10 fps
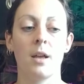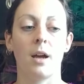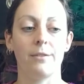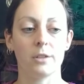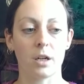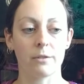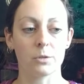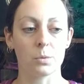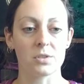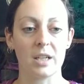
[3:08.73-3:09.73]
I feel
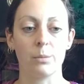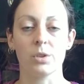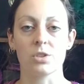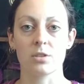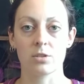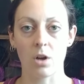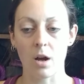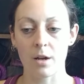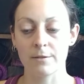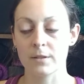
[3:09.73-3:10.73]
comfortable saying what's
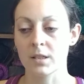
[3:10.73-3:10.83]
soft.